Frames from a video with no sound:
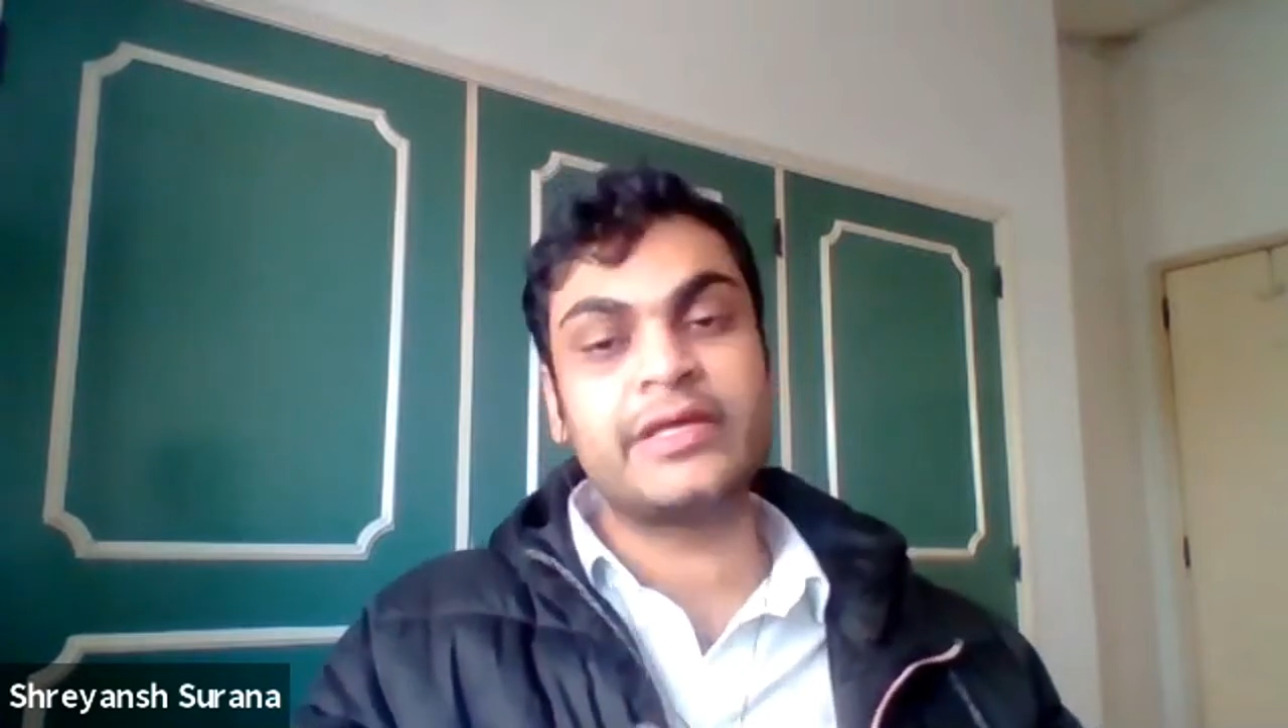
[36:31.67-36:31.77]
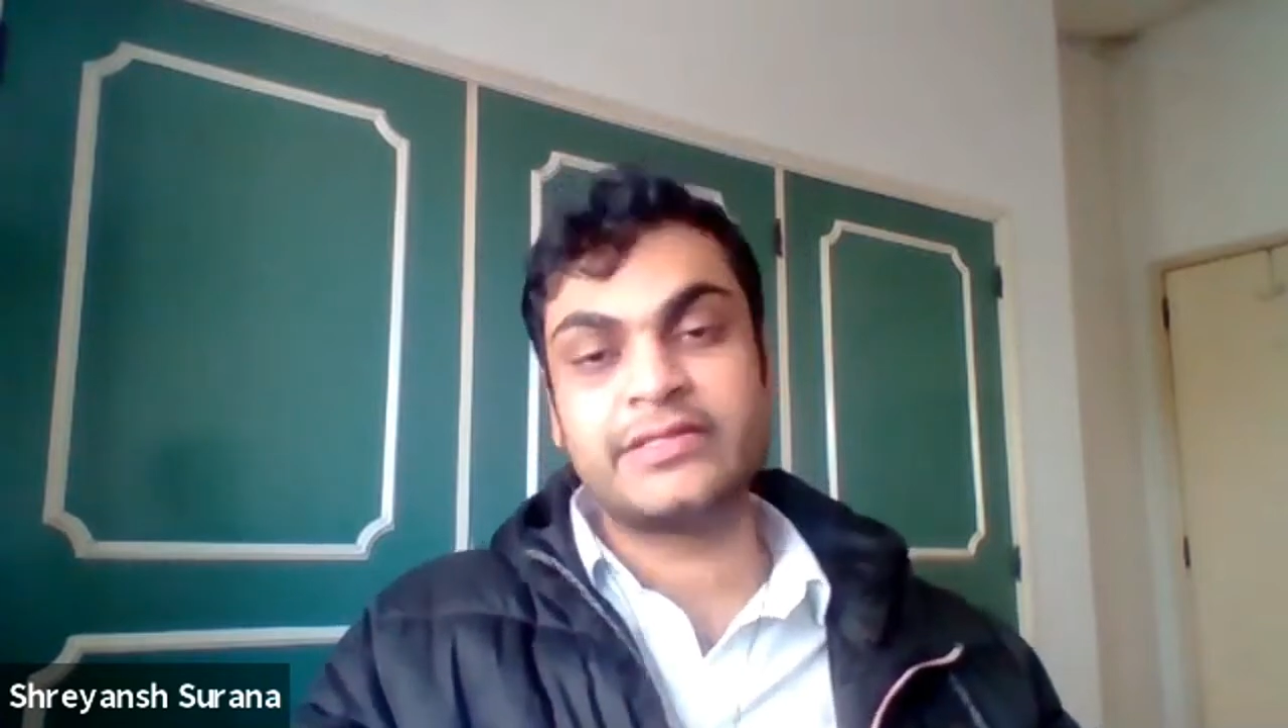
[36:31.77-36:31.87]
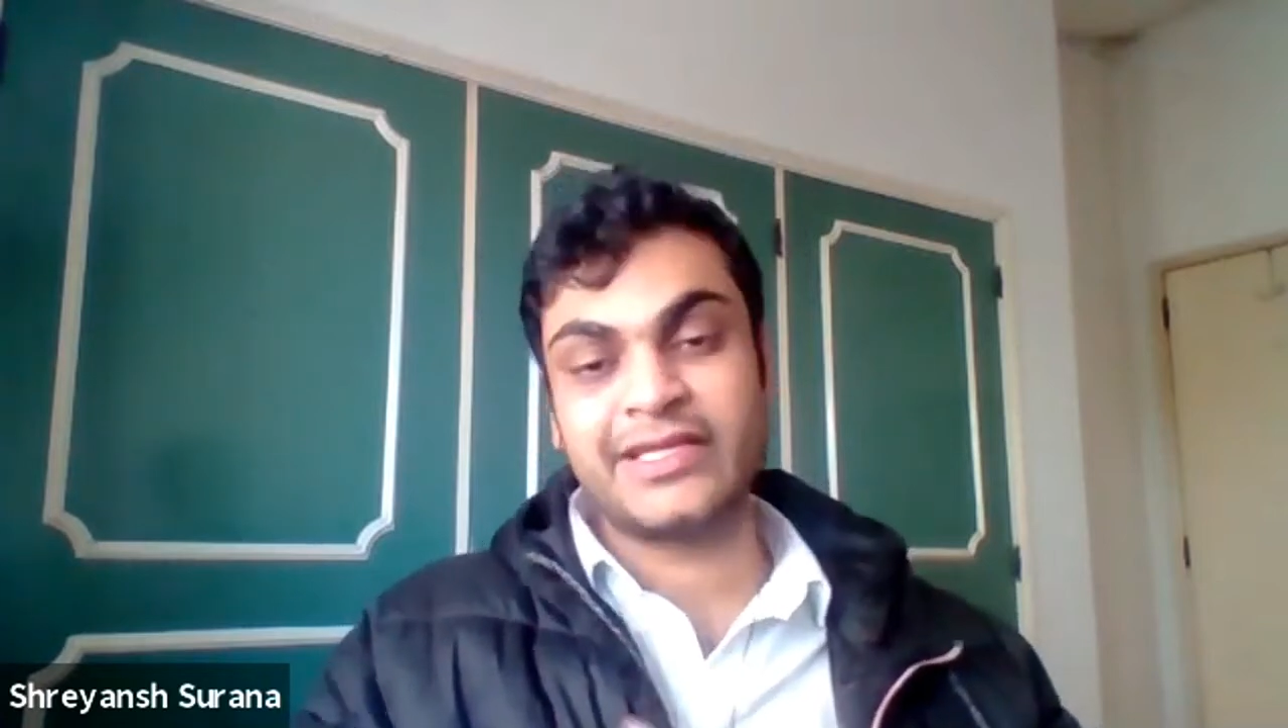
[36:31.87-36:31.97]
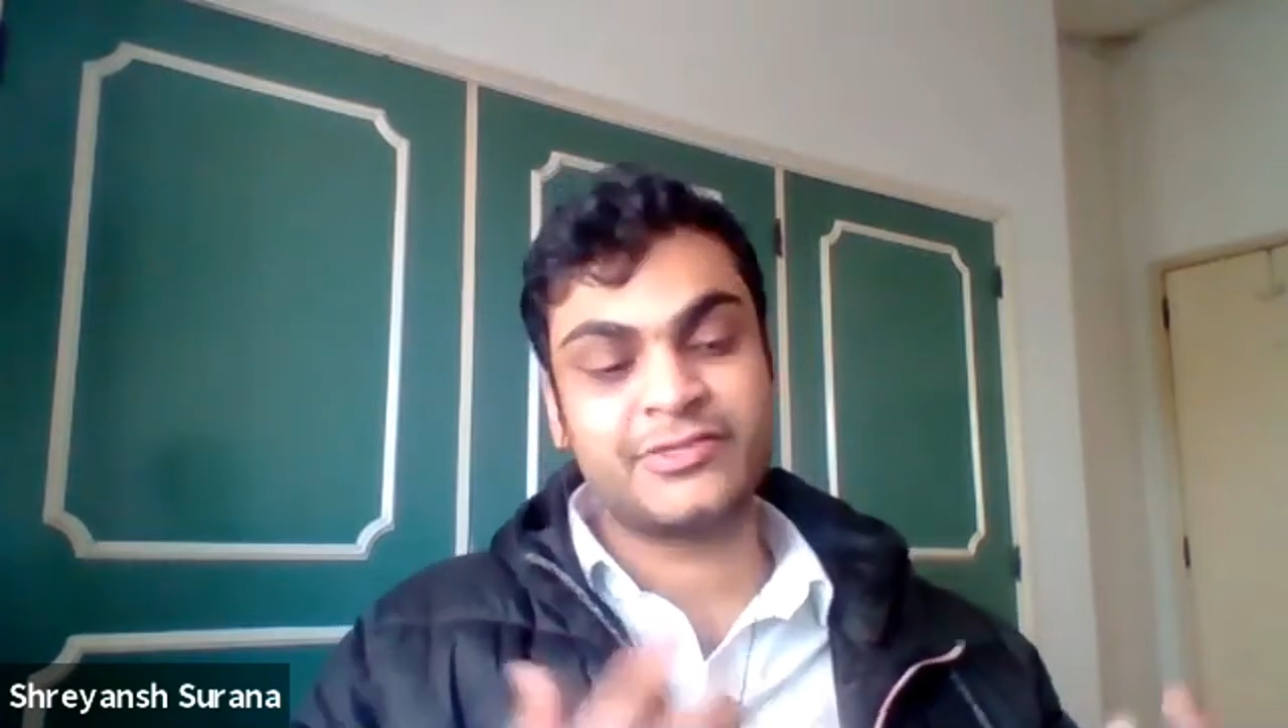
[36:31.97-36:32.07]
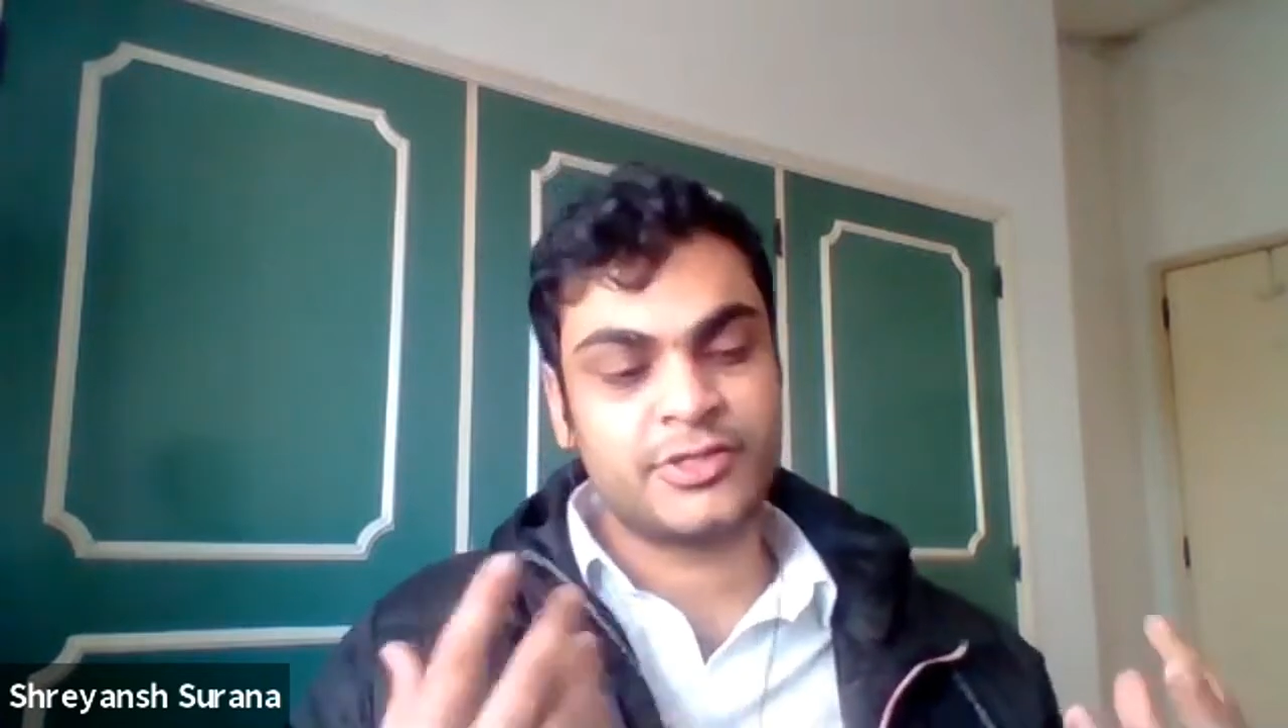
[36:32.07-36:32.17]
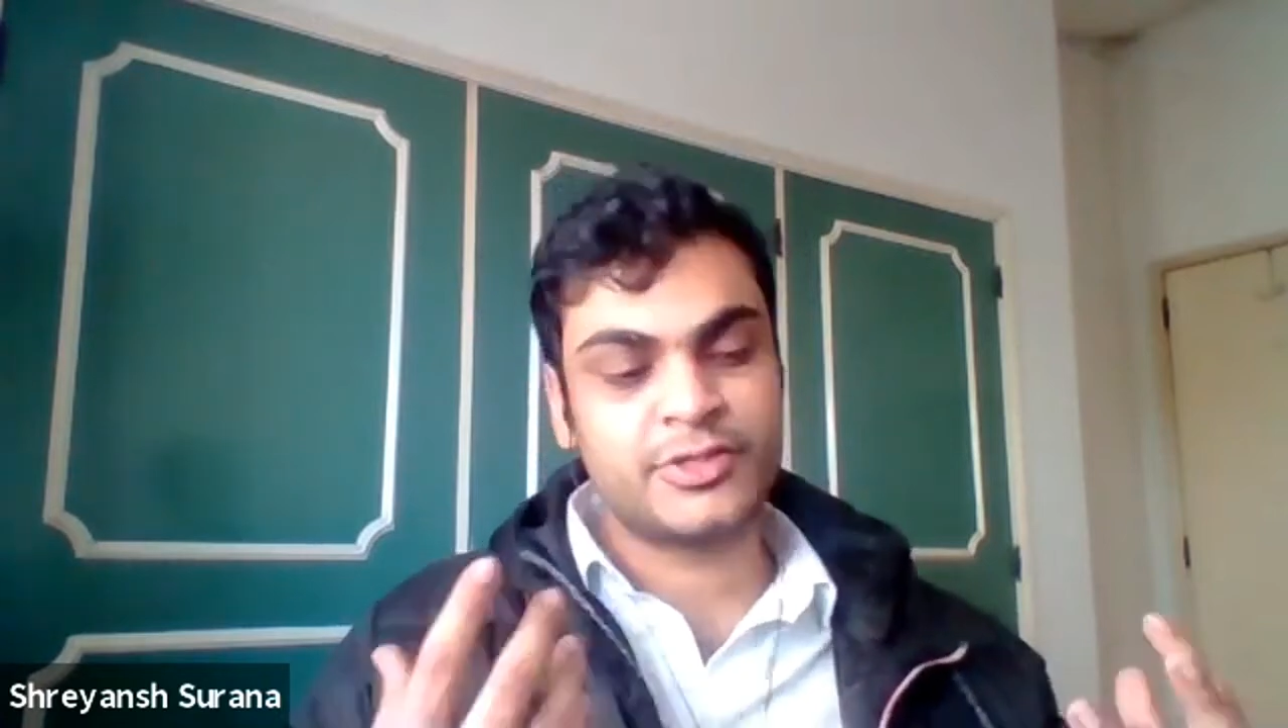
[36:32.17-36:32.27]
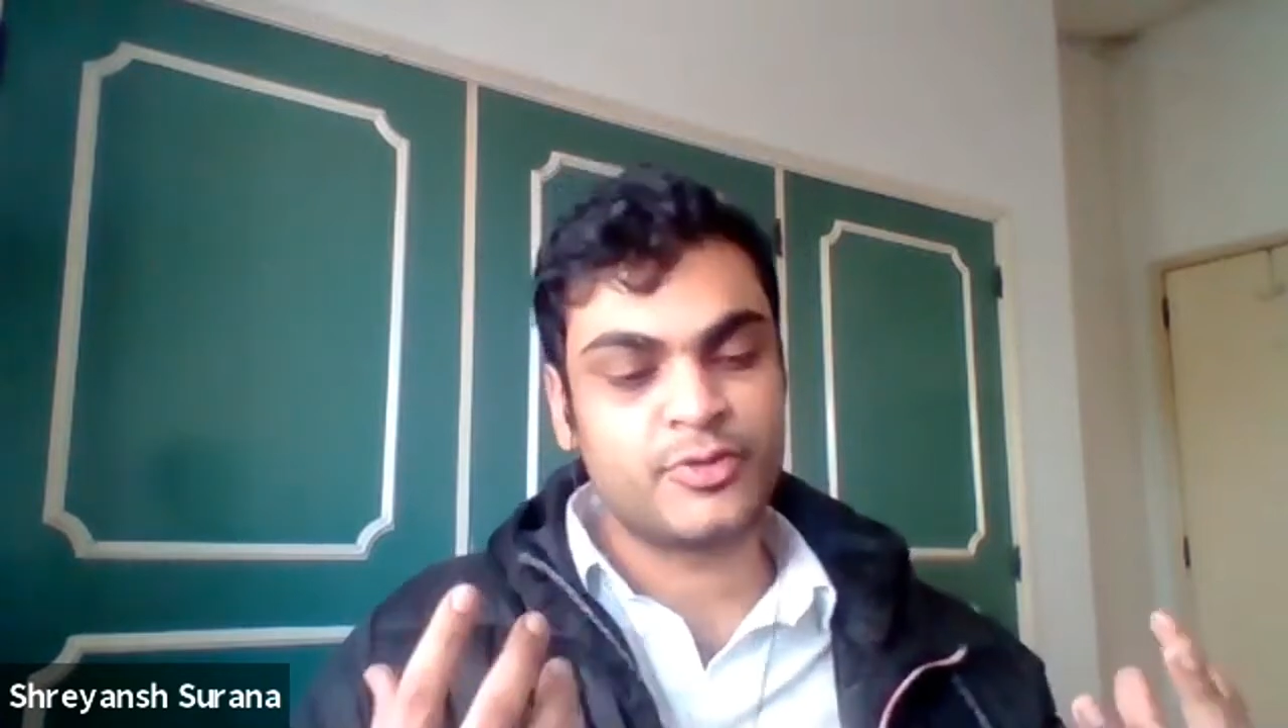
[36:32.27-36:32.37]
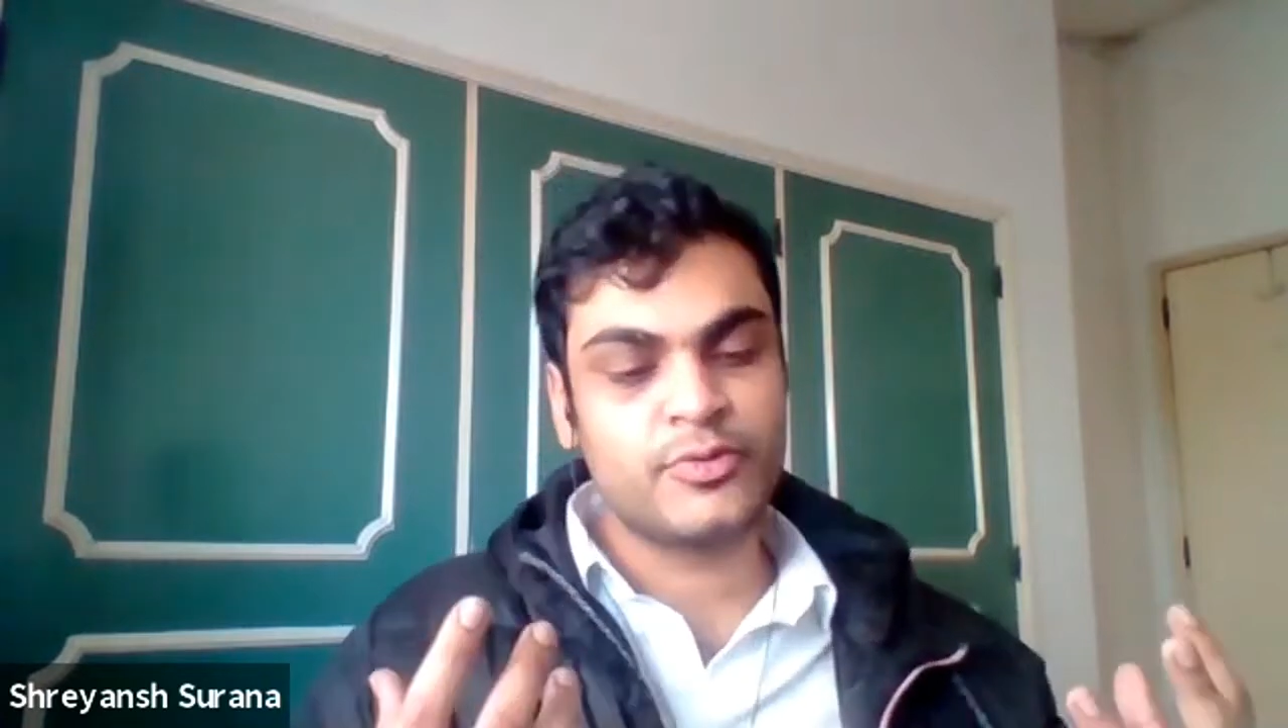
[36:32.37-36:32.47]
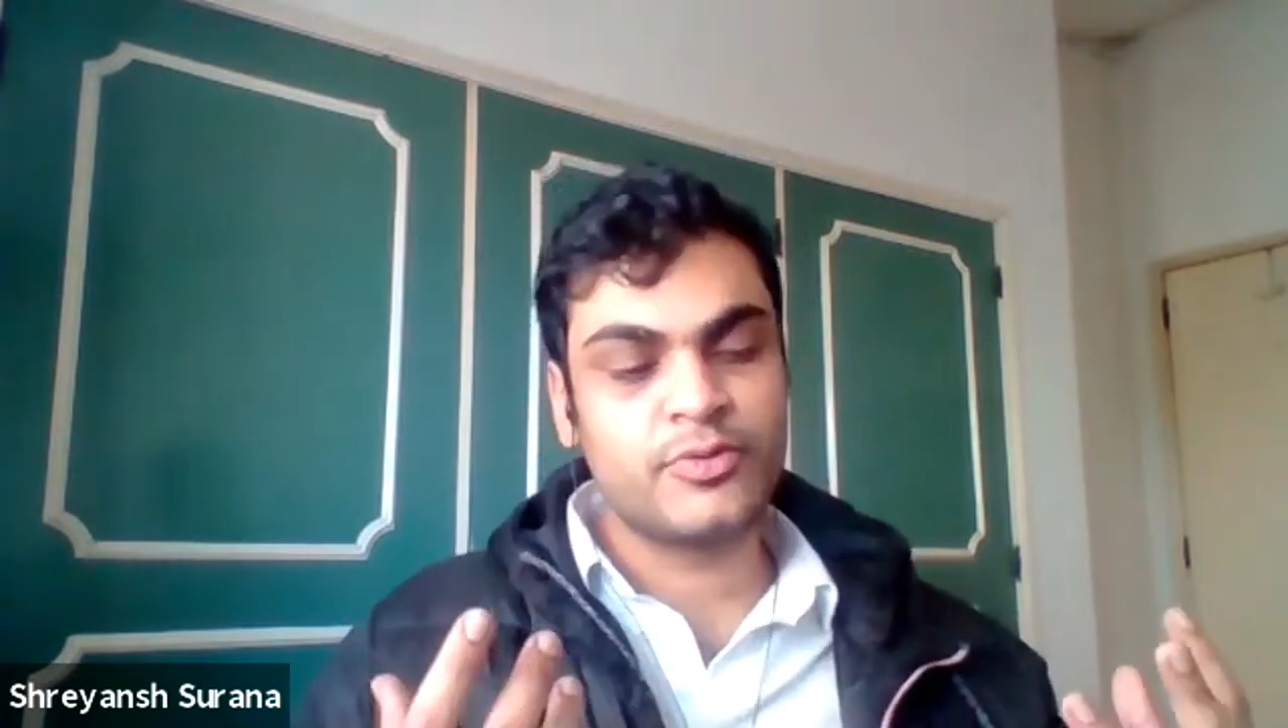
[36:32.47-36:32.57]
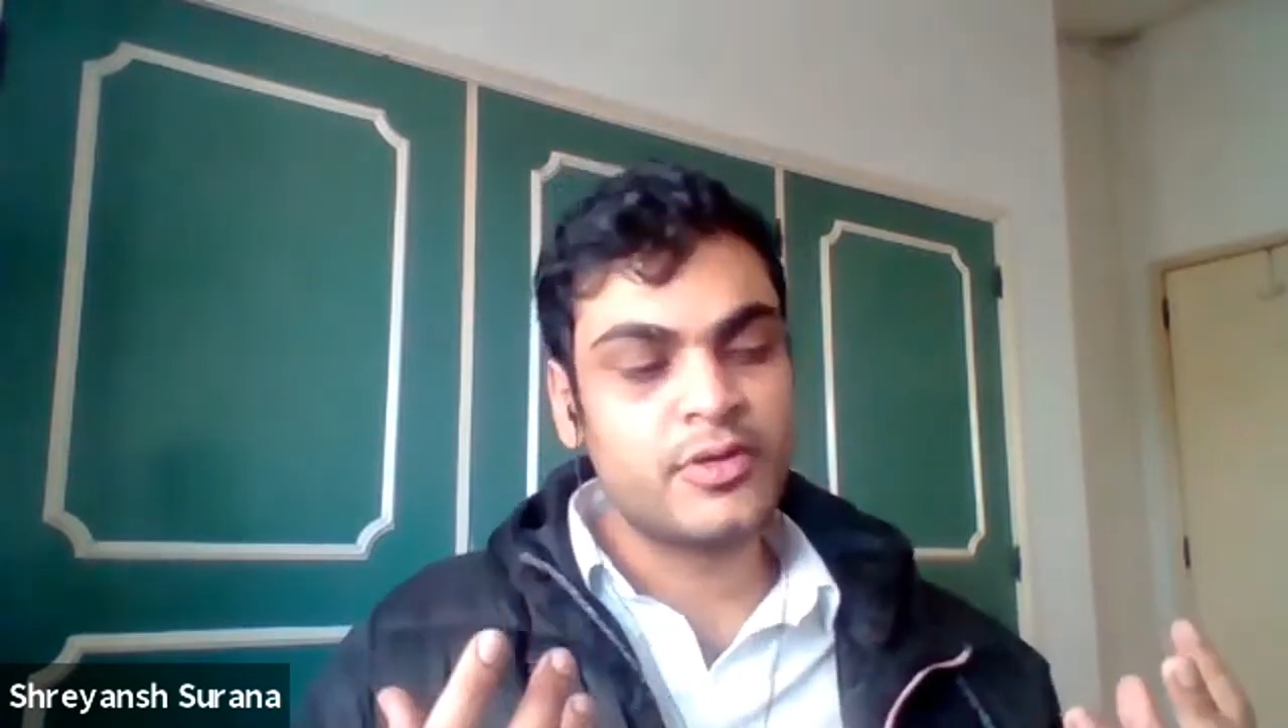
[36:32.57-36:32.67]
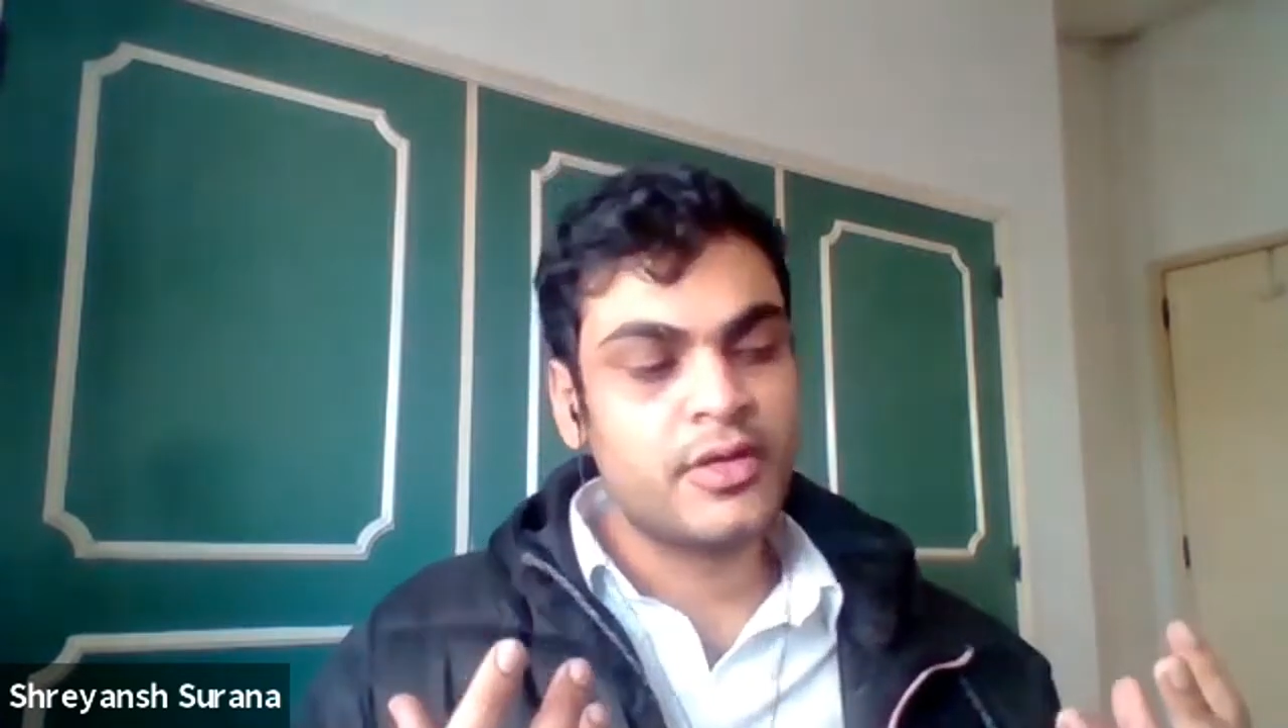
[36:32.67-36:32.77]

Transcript: etc., to